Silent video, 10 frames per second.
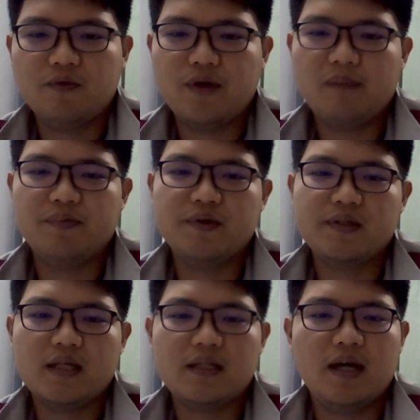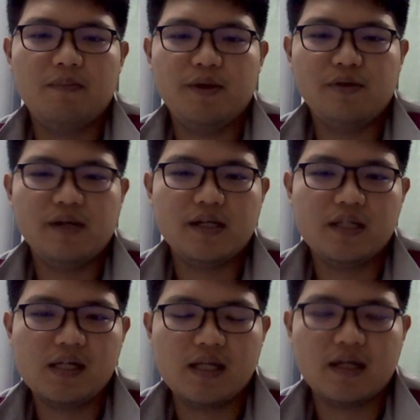create presets, and manually
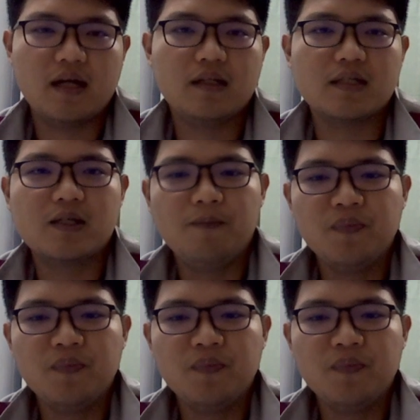adjust the tightness.